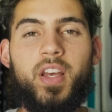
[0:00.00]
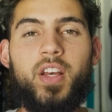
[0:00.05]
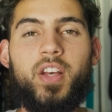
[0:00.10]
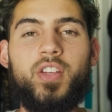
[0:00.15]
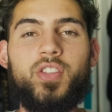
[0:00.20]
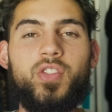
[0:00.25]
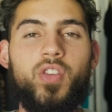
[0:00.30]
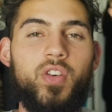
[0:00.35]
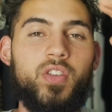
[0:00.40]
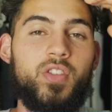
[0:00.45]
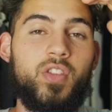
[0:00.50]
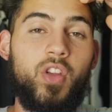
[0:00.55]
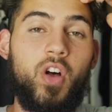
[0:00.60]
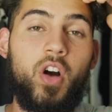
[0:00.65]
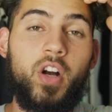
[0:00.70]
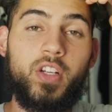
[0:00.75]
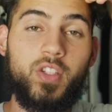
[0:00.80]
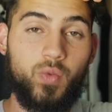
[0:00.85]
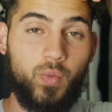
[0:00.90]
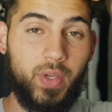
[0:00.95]
So as
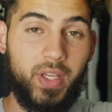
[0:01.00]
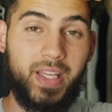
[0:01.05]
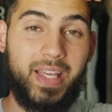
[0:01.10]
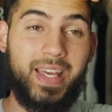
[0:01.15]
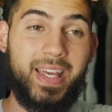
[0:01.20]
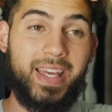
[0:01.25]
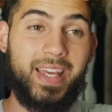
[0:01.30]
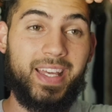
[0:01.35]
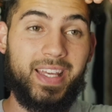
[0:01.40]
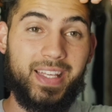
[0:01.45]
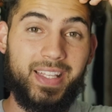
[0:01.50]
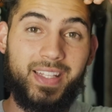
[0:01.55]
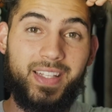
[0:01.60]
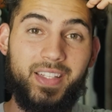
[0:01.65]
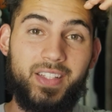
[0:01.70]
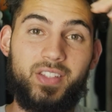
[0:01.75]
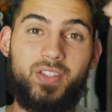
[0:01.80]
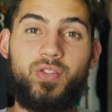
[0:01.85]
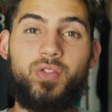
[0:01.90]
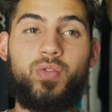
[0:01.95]
long as we get
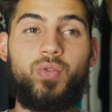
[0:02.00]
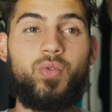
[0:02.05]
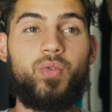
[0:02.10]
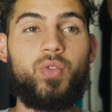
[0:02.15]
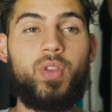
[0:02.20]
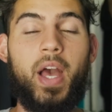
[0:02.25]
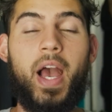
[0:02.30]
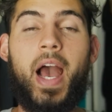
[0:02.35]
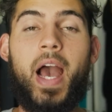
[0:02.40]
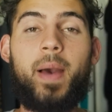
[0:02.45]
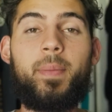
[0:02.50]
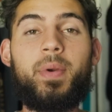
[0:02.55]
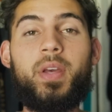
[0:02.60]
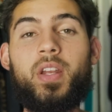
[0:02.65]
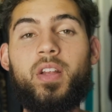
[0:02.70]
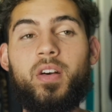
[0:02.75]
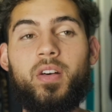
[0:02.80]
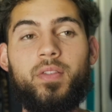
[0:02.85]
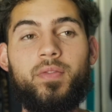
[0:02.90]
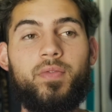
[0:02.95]
into the habit
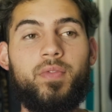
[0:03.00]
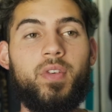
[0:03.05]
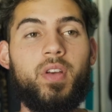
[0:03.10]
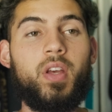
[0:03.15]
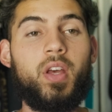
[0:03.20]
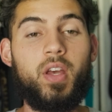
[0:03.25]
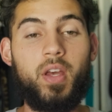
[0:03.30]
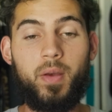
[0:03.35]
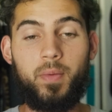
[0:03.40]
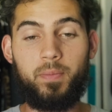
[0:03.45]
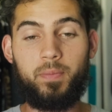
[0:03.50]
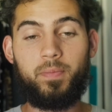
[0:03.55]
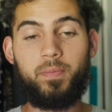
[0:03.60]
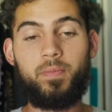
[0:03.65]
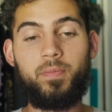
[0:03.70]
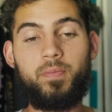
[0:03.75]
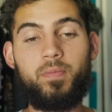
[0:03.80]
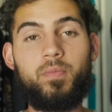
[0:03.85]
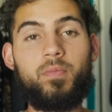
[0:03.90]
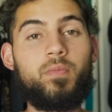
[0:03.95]
of
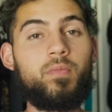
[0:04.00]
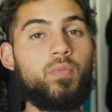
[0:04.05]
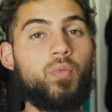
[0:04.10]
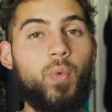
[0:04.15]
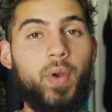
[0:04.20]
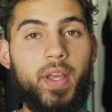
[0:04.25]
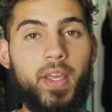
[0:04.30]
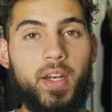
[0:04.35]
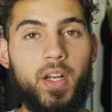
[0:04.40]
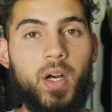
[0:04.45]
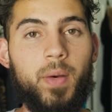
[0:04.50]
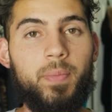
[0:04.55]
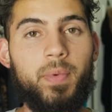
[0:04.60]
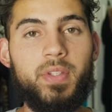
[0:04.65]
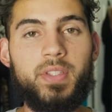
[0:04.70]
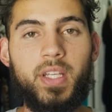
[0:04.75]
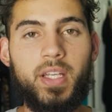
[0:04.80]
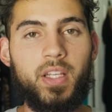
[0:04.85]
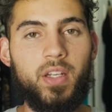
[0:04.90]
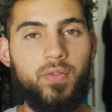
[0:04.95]
waking up and
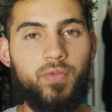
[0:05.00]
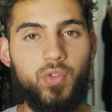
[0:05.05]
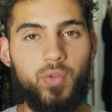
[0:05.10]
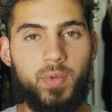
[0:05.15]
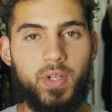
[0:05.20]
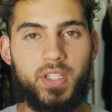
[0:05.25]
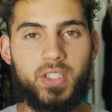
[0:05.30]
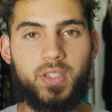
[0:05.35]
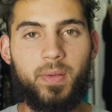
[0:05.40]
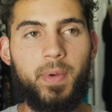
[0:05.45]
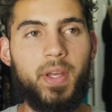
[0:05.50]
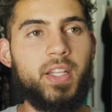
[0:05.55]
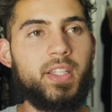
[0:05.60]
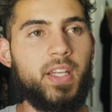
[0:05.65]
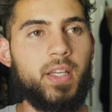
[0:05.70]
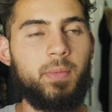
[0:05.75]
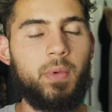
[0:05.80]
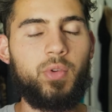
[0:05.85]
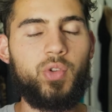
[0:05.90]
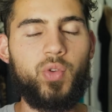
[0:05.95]
taking a few minutes to
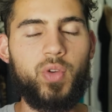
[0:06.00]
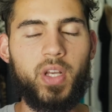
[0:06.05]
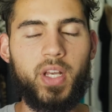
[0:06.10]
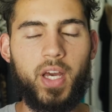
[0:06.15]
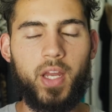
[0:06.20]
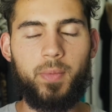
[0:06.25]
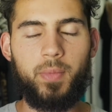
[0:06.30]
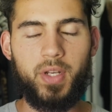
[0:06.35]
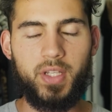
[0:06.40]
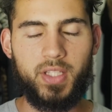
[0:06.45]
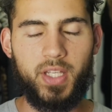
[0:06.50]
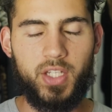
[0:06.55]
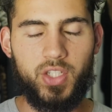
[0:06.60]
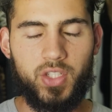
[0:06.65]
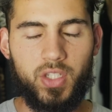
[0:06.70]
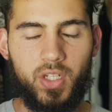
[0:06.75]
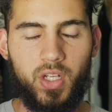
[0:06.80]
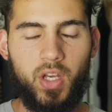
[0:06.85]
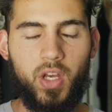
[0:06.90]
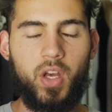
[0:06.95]
meditate, maybe doing a guided
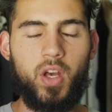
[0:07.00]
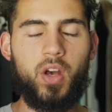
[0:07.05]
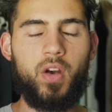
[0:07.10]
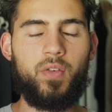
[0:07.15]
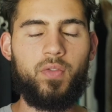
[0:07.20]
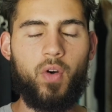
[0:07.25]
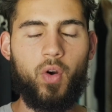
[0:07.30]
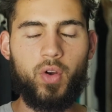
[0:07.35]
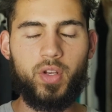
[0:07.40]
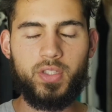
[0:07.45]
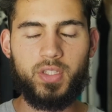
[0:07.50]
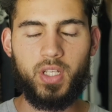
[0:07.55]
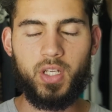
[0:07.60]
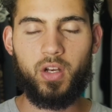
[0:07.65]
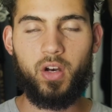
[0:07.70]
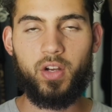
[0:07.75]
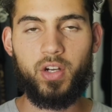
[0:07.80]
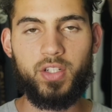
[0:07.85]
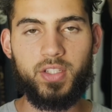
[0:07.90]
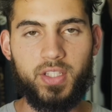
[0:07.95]
meditation, focusing
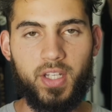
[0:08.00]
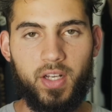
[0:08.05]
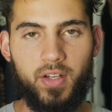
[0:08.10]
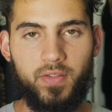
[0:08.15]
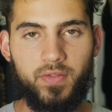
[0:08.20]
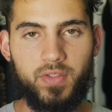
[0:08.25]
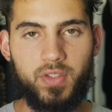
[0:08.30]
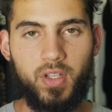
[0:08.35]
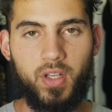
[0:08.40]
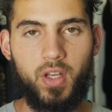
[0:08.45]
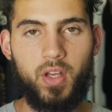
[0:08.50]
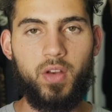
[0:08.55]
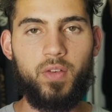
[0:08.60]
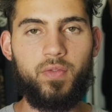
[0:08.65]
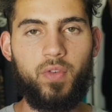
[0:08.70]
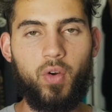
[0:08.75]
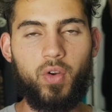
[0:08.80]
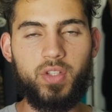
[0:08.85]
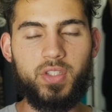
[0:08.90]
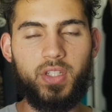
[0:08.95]
on ourselves,
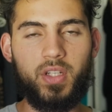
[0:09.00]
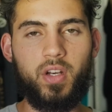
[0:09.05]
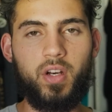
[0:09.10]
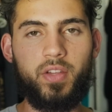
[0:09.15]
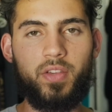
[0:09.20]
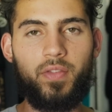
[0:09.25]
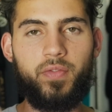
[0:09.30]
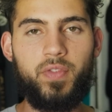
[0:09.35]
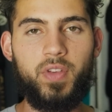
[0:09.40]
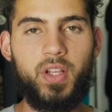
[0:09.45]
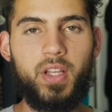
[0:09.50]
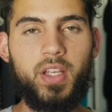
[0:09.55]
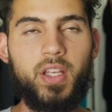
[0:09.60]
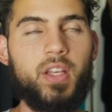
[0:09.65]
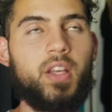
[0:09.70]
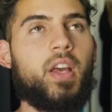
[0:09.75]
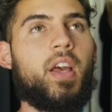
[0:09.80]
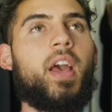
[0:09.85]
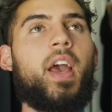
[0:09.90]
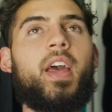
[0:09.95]
focusing on the feeling,
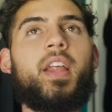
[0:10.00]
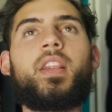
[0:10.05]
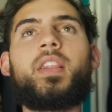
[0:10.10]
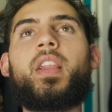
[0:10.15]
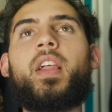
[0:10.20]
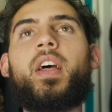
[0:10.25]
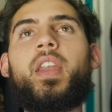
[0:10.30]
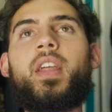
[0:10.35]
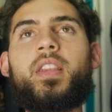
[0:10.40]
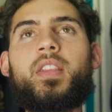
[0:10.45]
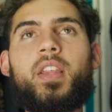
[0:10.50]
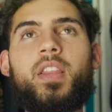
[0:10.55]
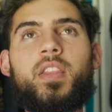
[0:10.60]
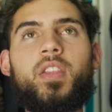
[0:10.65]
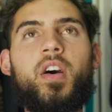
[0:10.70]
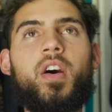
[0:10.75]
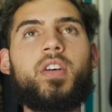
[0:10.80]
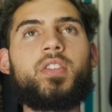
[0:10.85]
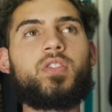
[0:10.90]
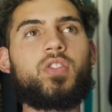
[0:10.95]
and letting the
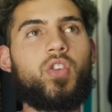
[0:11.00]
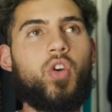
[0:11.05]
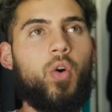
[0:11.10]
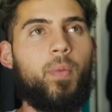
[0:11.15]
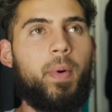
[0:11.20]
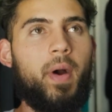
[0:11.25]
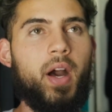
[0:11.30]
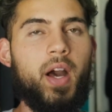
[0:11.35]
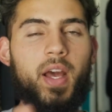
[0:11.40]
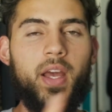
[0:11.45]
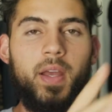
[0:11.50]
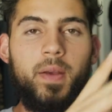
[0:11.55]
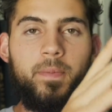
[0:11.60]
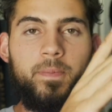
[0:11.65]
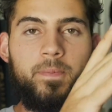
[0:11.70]
thoughts go by,